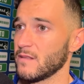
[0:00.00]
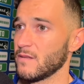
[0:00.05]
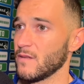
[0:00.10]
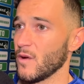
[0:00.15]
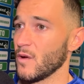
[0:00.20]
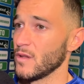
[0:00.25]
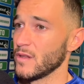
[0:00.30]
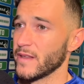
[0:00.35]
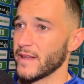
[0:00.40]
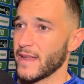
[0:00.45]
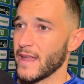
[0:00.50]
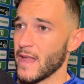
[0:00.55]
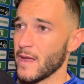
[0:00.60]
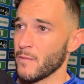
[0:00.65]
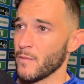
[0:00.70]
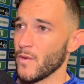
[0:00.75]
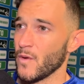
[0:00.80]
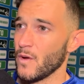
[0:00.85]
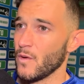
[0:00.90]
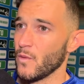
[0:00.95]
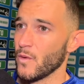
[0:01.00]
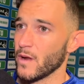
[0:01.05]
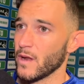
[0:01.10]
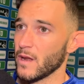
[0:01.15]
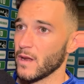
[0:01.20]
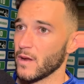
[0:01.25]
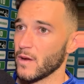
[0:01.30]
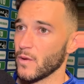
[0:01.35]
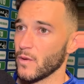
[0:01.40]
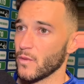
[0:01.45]
all the game. No,
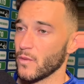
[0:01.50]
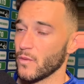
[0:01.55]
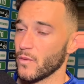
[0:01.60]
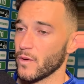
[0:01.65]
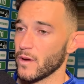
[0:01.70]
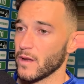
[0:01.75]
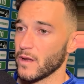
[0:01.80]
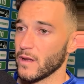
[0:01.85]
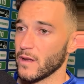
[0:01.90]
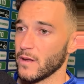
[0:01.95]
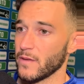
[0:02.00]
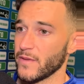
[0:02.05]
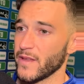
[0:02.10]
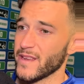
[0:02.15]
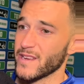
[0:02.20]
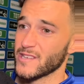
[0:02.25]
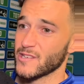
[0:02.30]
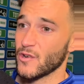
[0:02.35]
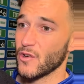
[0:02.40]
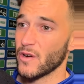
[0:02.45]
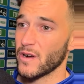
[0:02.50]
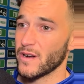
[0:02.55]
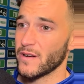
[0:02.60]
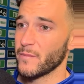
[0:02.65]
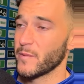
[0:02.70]
they scored a